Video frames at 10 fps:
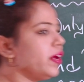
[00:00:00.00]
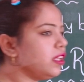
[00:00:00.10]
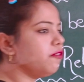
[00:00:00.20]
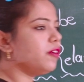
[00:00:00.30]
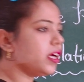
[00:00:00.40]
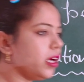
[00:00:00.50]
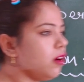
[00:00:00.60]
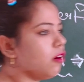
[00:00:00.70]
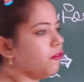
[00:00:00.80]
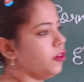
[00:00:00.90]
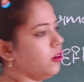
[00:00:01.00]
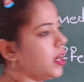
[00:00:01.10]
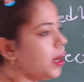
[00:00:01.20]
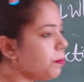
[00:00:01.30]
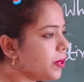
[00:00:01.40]
When the worker of
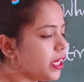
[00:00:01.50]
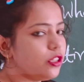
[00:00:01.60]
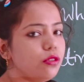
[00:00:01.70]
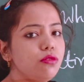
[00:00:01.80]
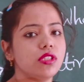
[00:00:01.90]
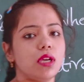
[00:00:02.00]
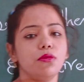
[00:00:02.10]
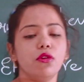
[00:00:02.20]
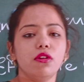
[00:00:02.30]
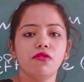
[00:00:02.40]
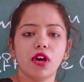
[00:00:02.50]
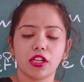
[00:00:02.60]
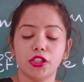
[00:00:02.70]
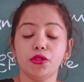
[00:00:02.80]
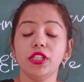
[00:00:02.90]
your company do some good
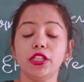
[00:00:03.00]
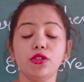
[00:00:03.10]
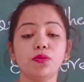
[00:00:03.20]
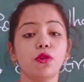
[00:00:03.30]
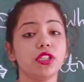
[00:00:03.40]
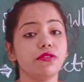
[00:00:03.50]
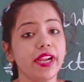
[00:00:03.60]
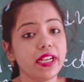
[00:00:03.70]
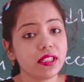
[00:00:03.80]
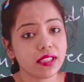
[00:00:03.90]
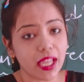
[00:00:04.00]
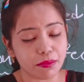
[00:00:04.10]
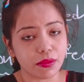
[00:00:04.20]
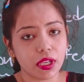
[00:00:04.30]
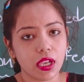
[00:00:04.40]
work, you need to motivate
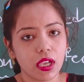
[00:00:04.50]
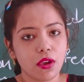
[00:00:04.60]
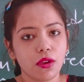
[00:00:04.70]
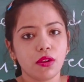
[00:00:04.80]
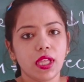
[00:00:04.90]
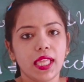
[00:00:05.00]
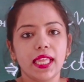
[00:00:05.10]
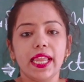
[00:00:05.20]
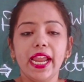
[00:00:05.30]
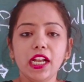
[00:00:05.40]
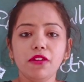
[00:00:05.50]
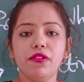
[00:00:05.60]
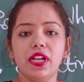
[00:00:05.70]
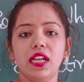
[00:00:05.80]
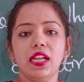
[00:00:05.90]
them. It
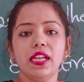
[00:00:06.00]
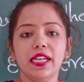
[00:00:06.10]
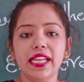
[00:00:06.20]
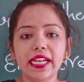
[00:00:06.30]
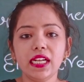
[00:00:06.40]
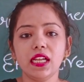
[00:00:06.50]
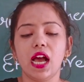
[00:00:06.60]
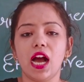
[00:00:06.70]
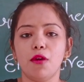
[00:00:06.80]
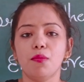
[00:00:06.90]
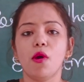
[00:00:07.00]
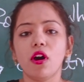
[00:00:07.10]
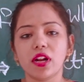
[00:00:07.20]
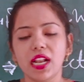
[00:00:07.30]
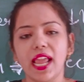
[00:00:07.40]
will lead a
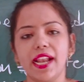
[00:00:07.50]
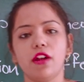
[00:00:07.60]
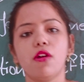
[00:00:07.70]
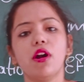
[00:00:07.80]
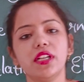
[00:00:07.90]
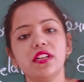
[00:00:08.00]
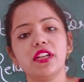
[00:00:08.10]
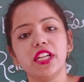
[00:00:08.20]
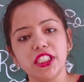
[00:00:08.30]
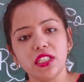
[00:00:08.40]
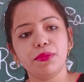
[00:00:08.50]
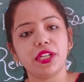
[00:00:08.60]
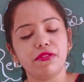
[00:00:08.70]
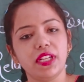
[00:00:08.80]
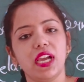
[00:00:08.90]
moral and a cordial relation
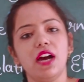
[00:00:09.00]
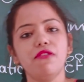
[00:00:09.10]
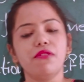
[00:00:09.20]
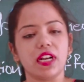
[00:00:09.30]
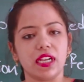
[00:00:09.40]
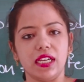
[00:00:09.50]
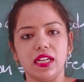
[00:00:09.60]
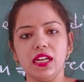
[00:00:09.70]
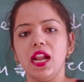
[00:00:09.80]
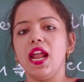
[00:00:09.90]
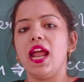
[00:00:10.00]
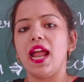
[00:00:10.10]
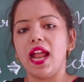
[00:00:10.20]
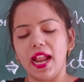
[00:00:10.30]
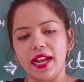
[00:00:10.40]
between a worker
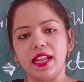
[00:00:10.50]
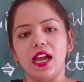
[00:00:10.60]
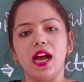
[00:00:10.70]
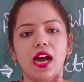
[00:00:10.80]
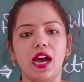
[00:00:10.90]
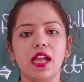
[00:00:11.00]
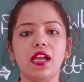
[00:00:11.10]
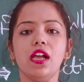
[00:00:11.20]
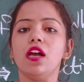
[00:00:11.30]
and a